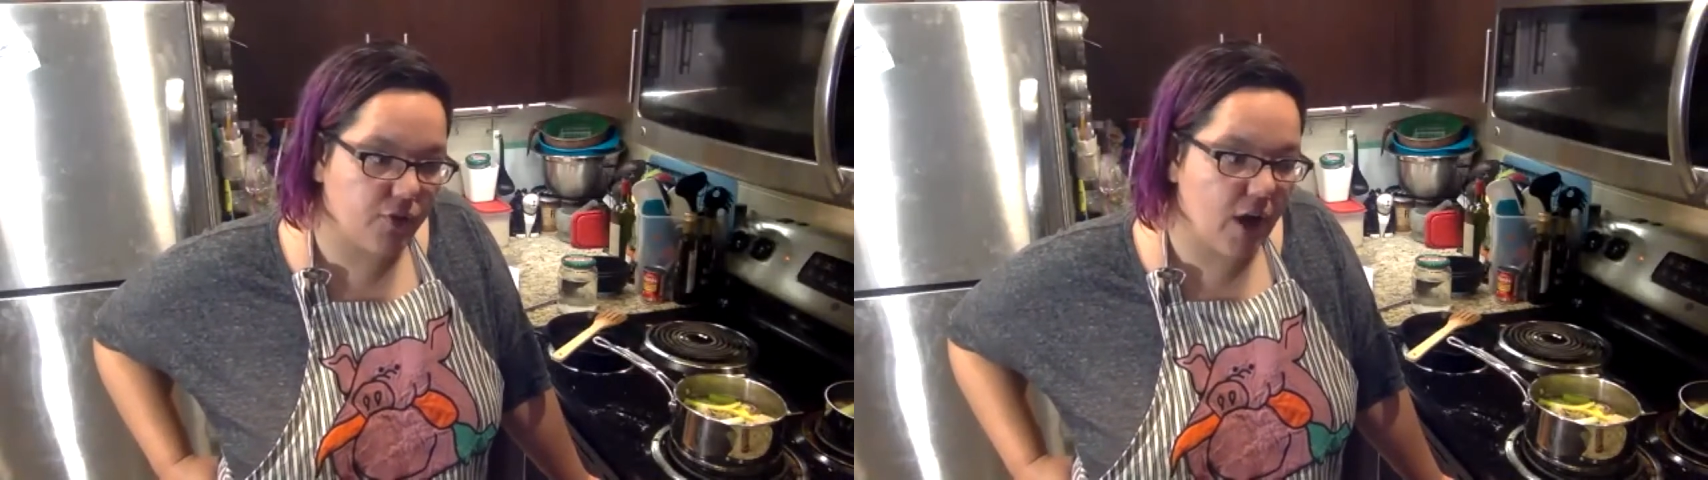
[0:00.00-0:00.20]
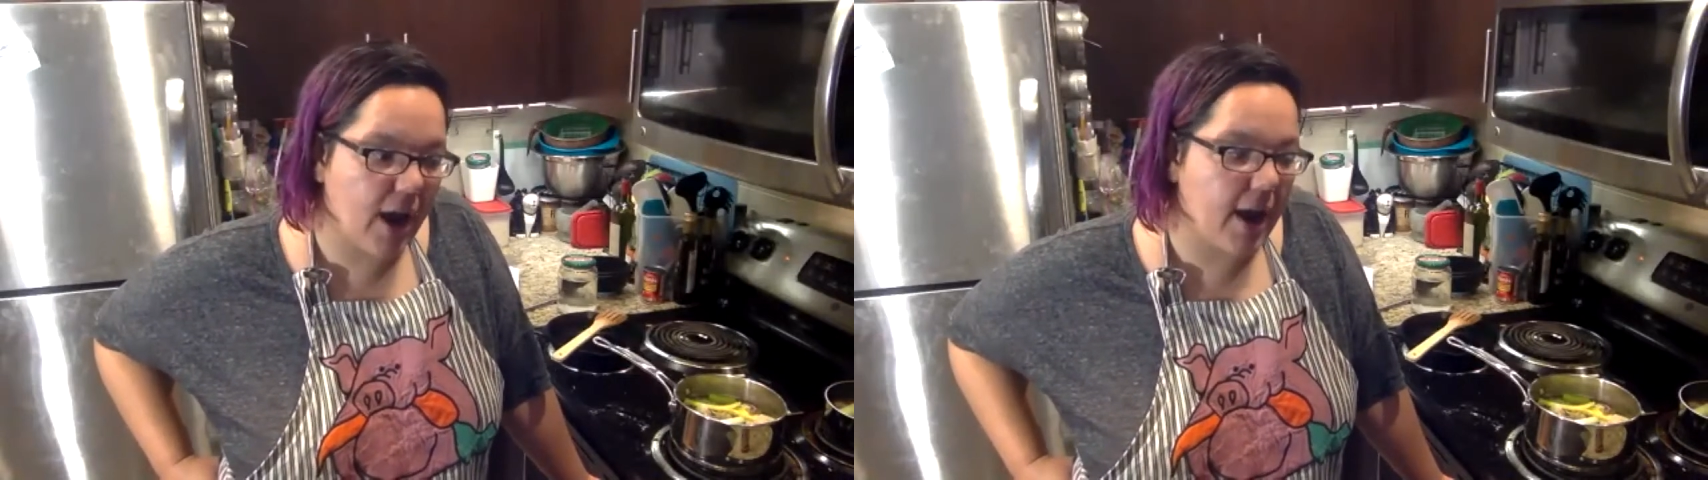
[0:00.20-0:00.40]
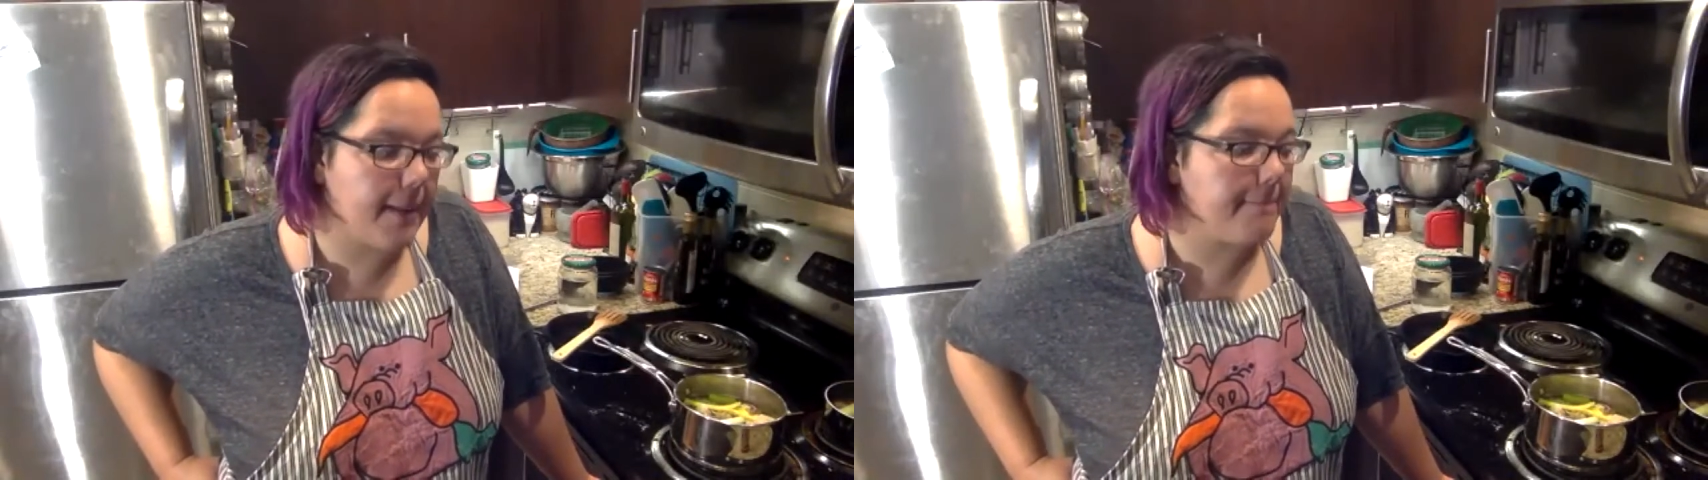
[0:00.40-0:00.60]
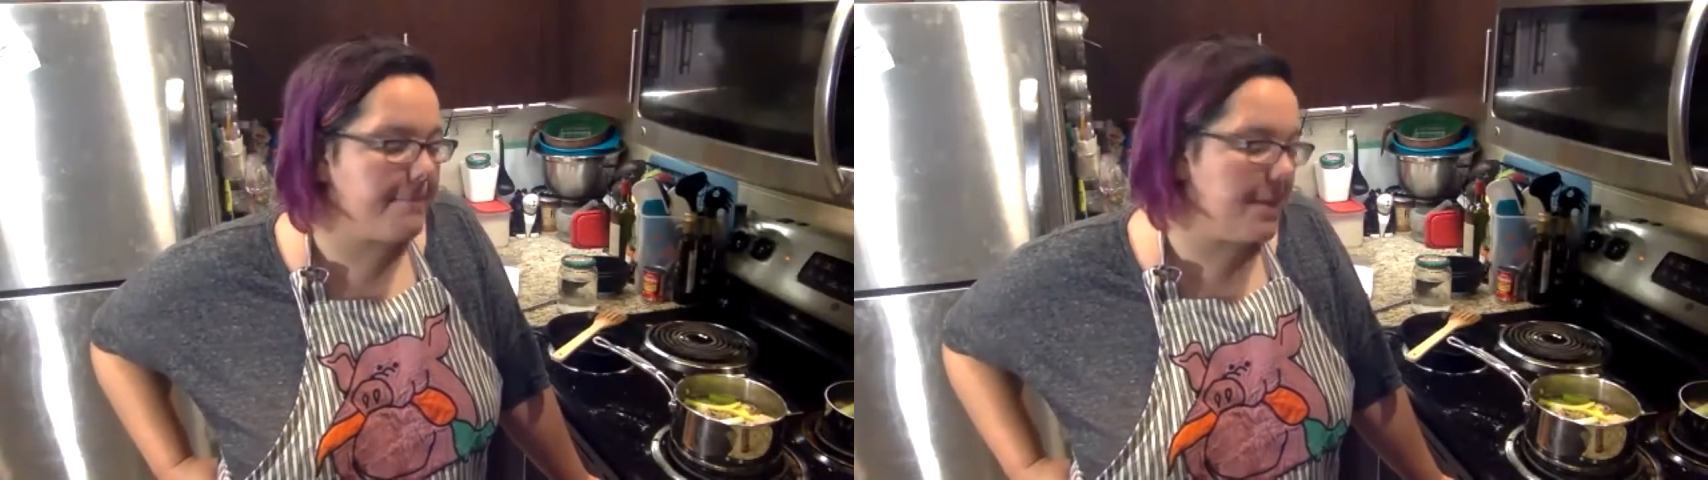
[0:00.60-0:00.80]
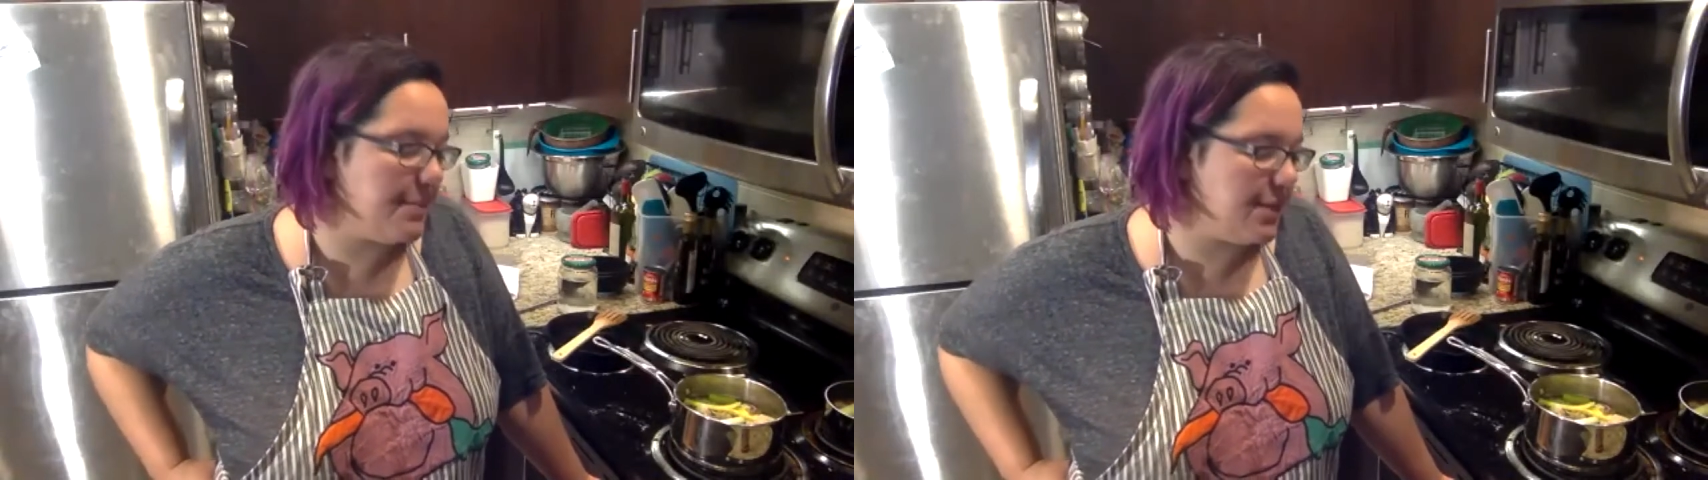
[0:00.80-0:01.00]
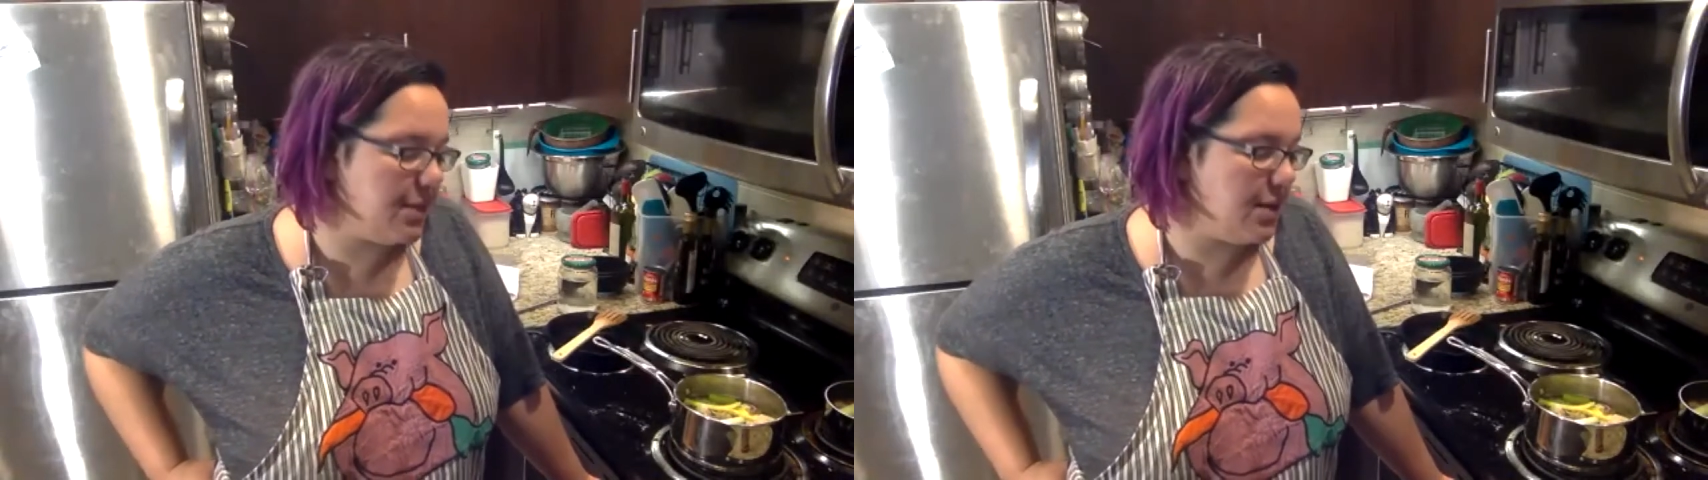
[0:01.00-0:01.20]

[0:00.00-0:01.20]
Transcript: fry, maybe